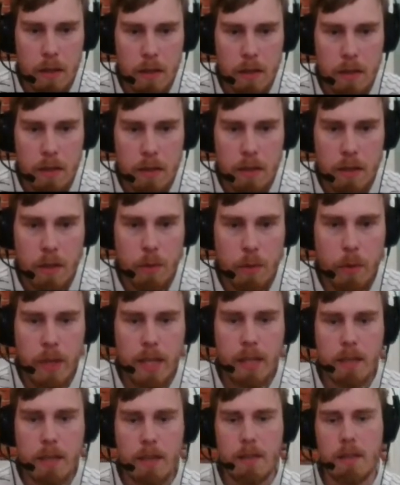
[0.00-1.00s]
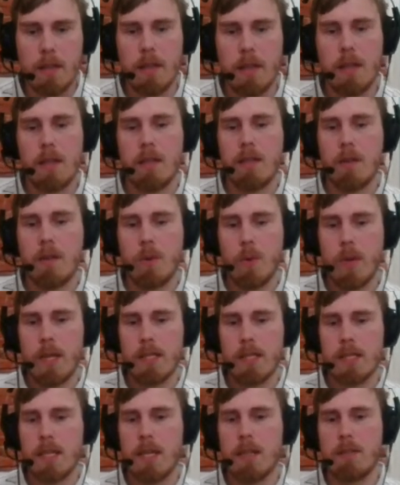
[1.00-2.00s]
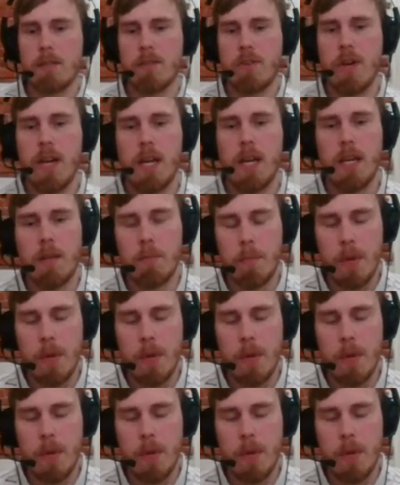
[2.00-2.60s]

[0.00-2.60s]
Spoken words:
The queens got traded,